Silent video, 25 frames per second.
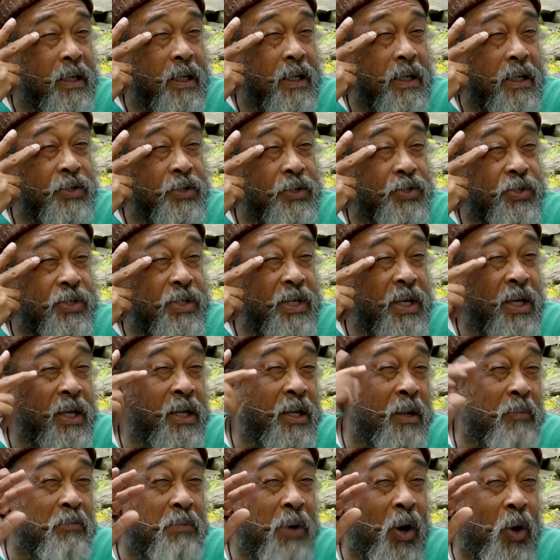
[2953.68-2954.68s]
is
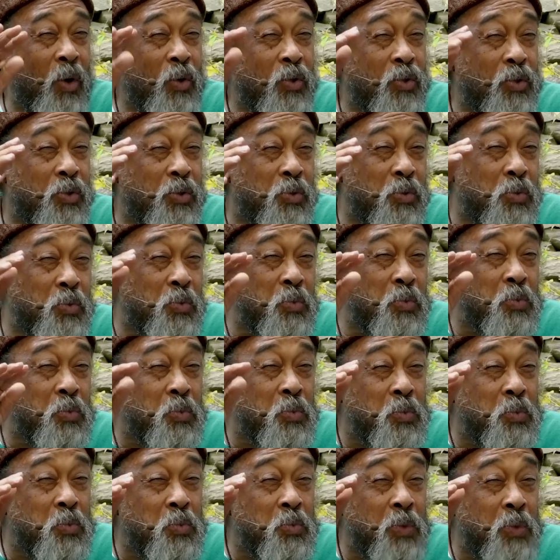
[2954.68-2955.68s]
seeing about,
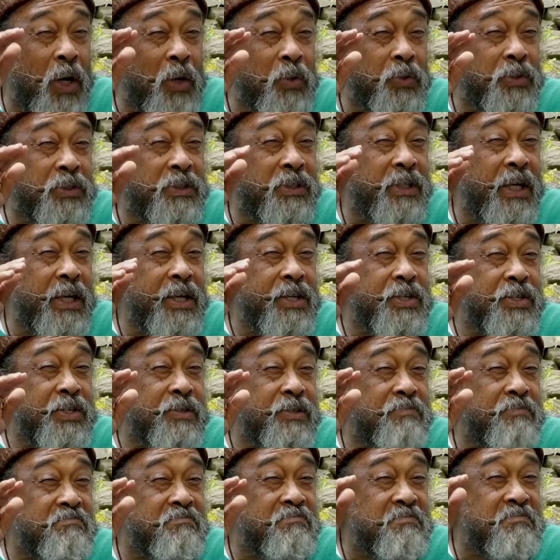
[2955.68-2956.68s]
mm, I would say,
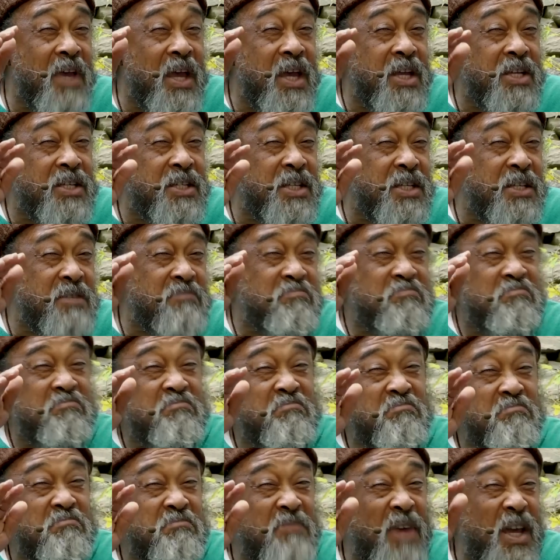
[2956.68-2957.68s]
80,
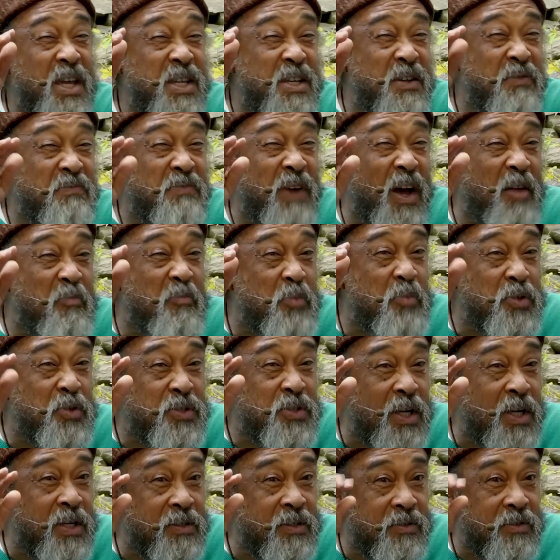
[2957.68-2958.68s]

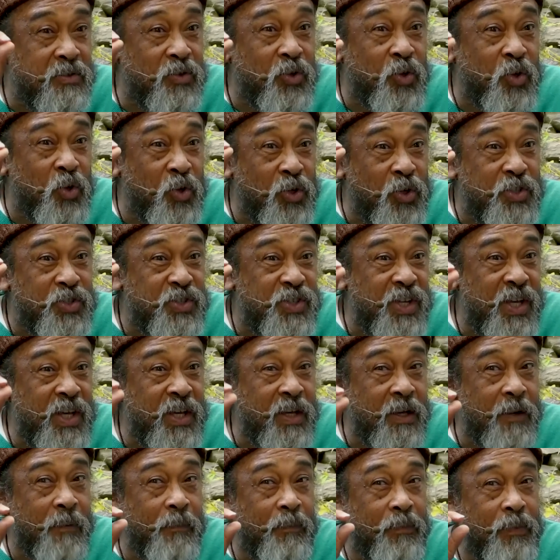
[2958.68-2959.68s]
85% good
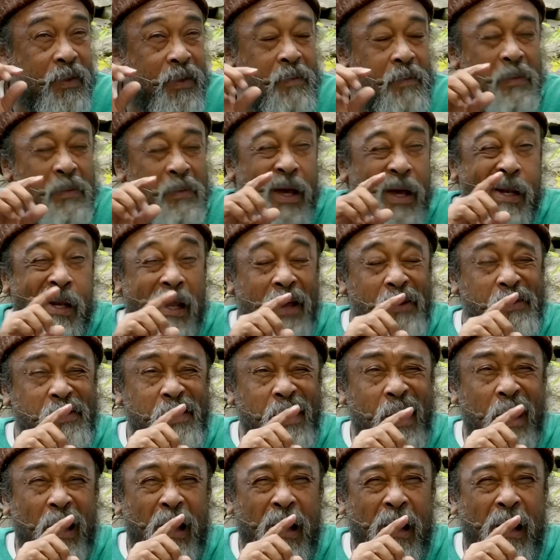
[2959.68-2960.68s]
seeing. My
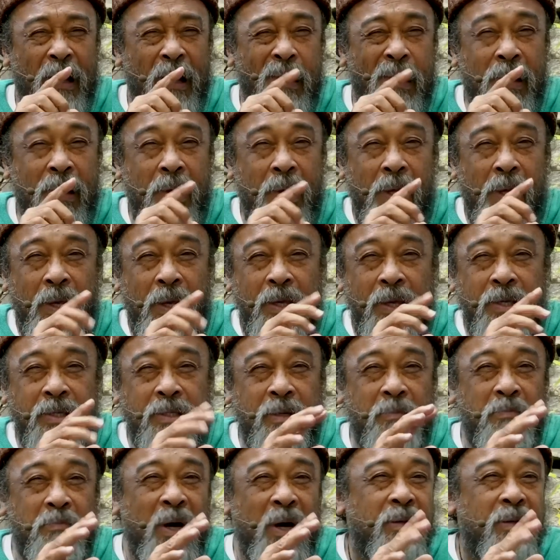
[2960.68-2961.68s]
left eye
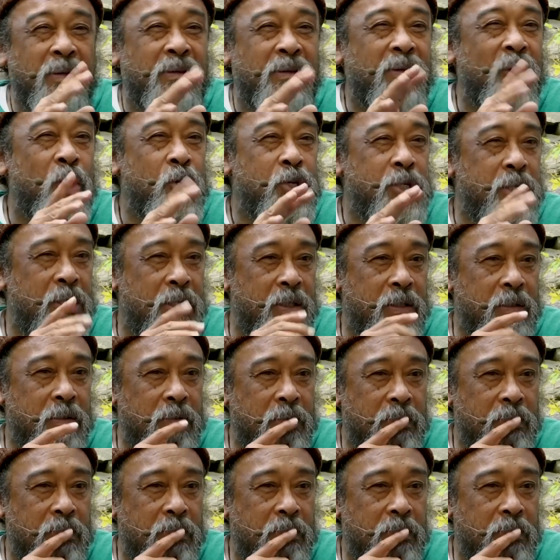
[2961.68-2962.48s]
is about 30.